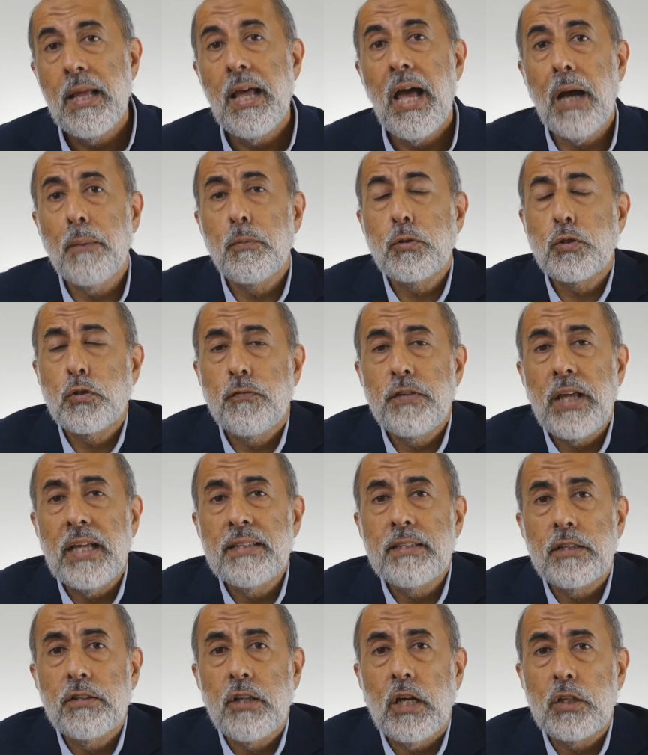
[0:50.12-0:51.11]
Abu
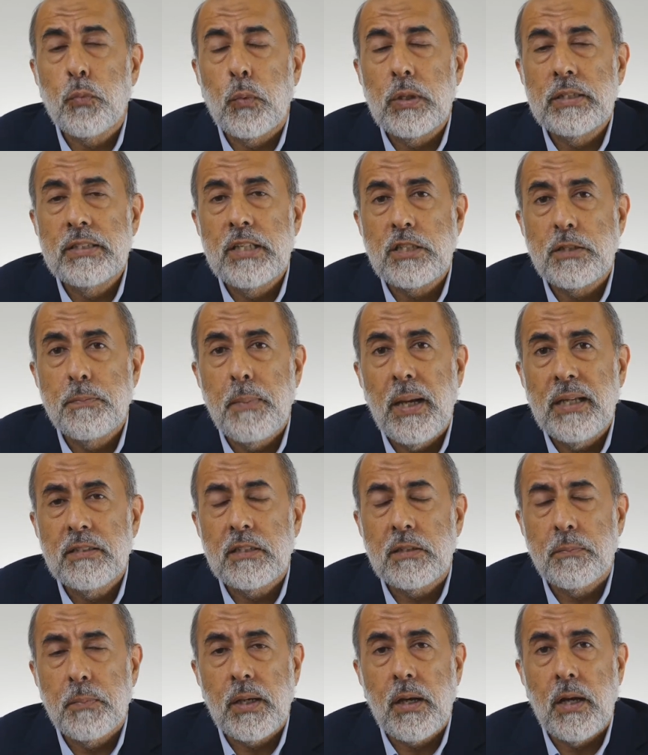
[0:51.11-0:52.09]
Sufyan did not witness
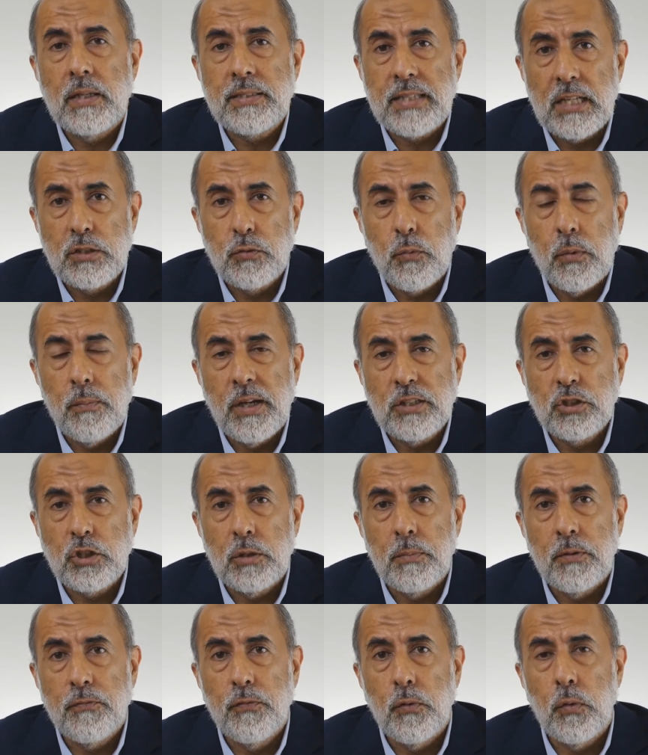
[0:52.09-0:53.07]
Badr because, as we
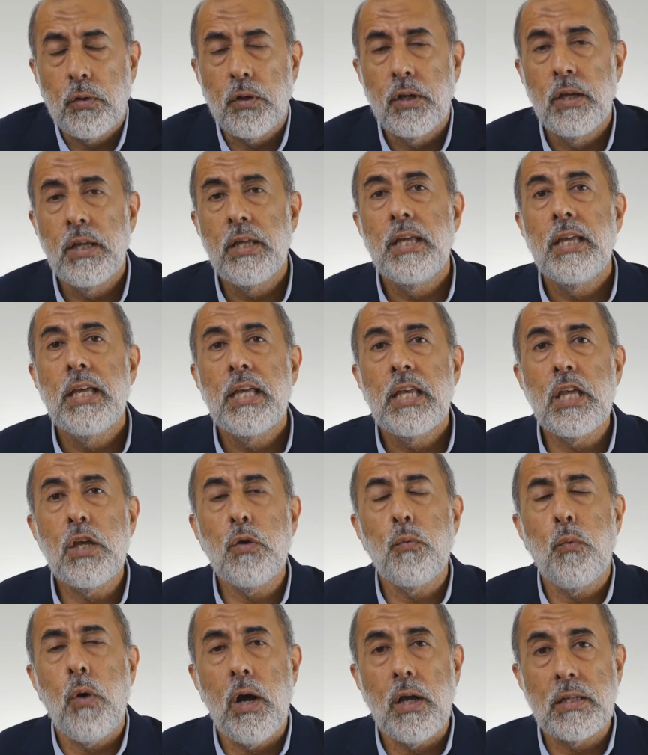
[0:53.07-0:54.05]
mentioned before, he
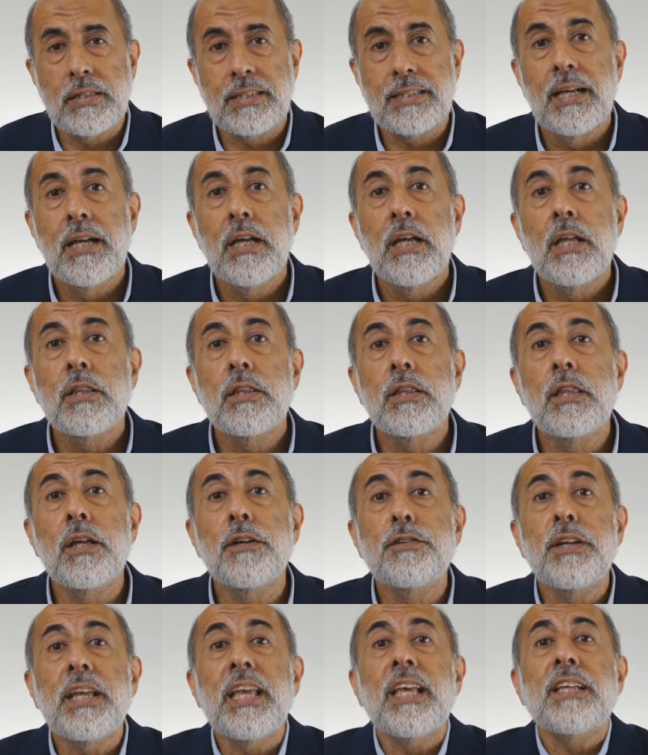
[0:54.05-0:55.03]
was
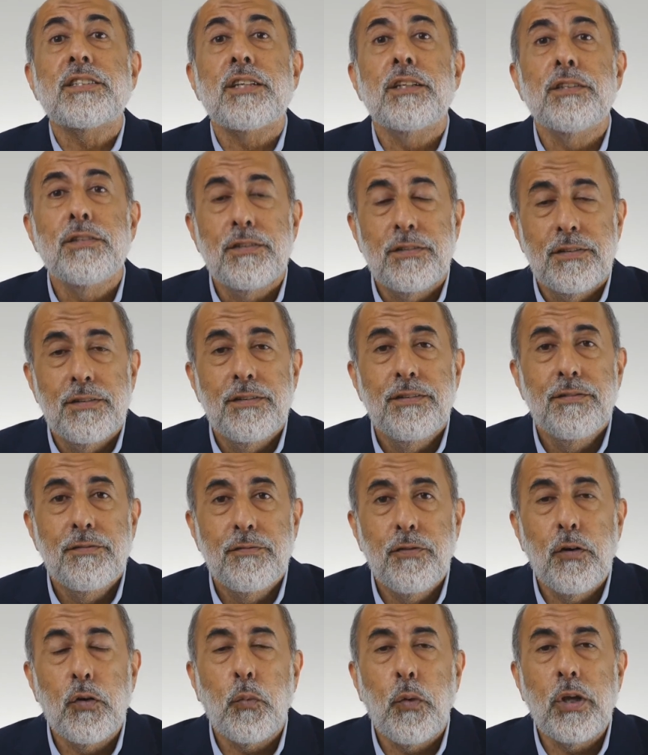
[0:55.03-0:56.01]
the reason
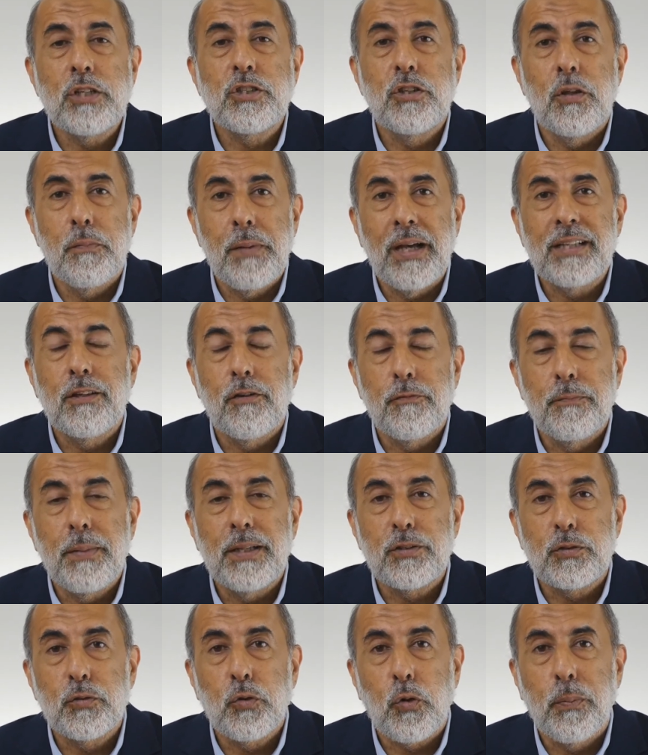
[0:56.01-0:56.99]
for which the Battle of
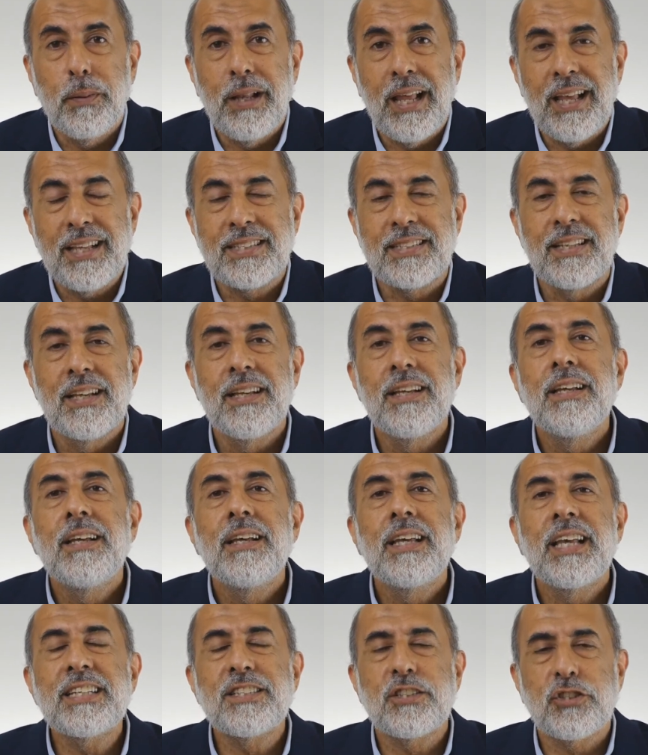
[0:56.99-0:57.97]
Badr took place.
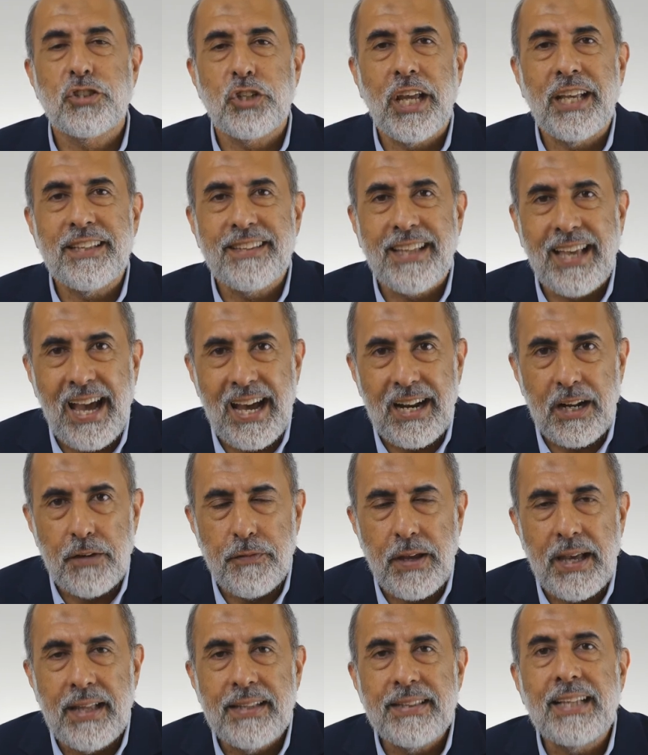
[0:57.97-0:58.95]
His trade
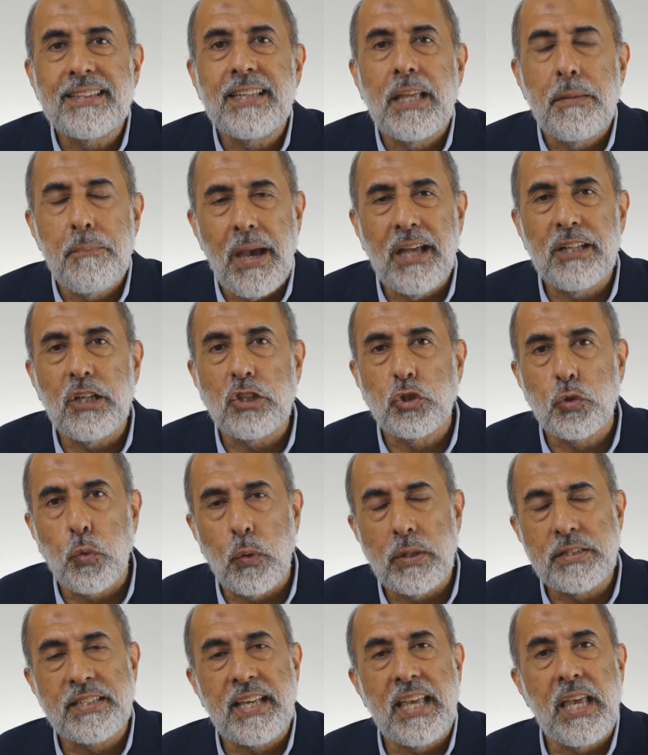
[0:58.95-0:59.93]
caravan that he managed to
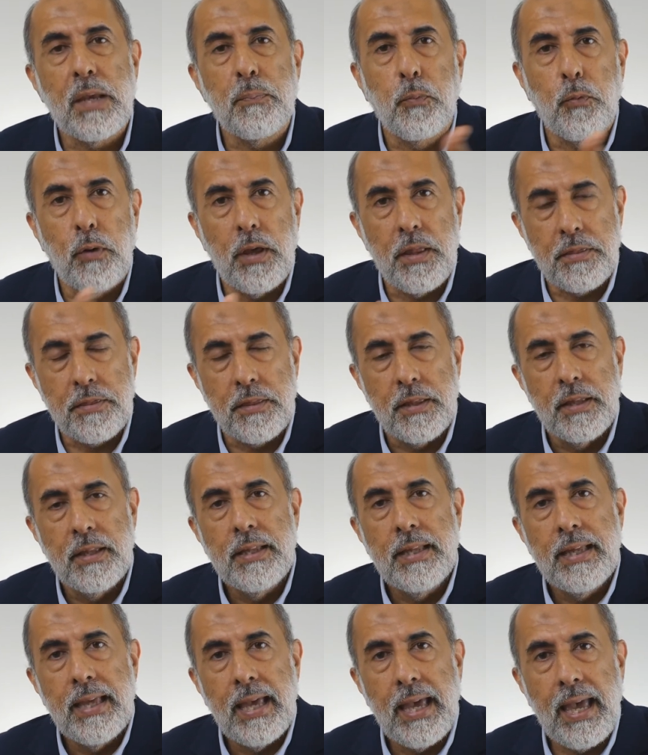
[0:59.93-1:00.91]
escape with
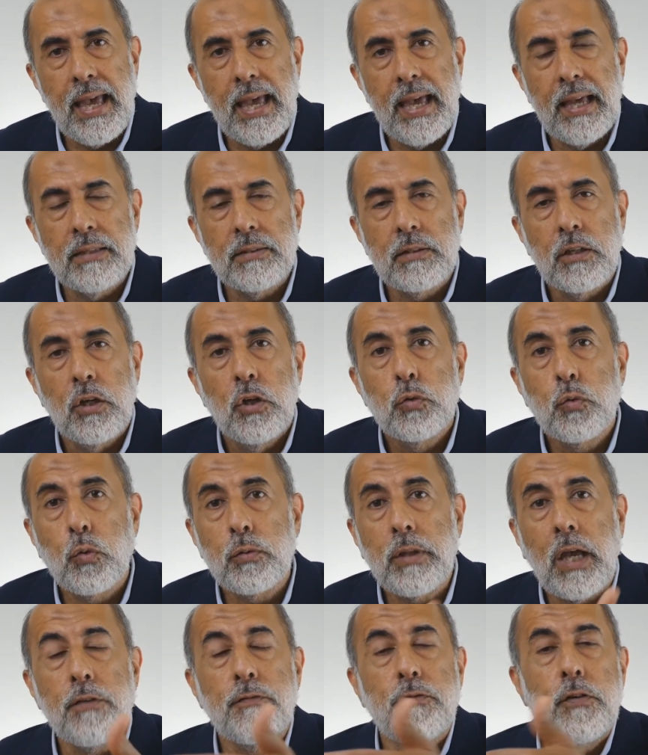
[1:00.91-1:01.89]
and to
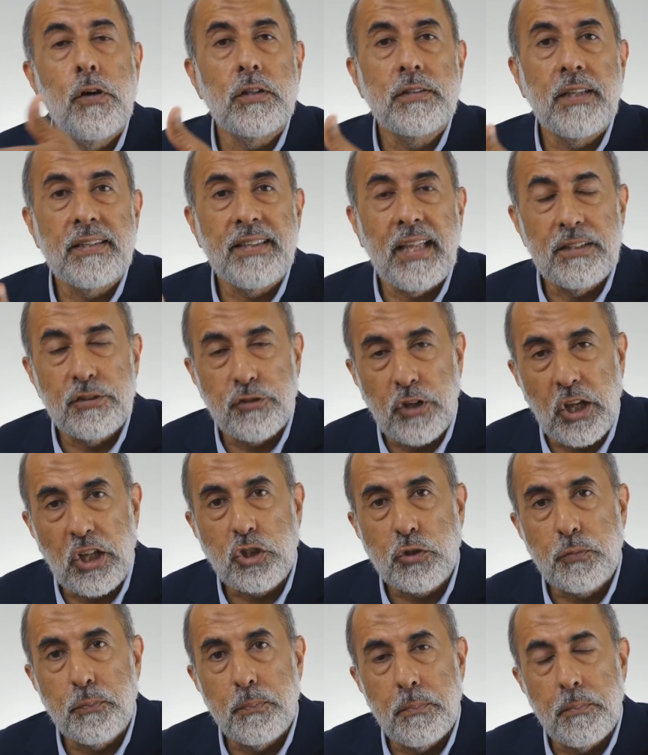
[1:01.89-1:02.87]
divert it and
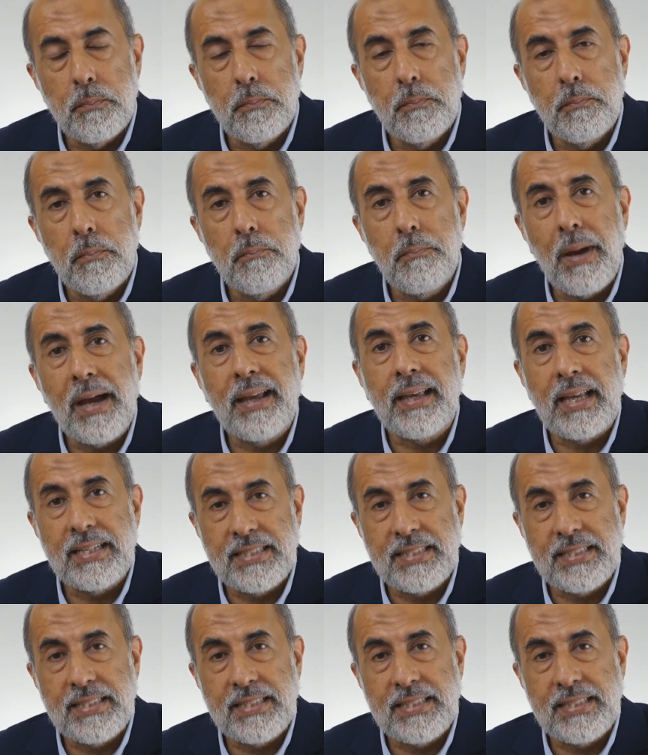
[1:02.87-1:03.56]
reach Mecca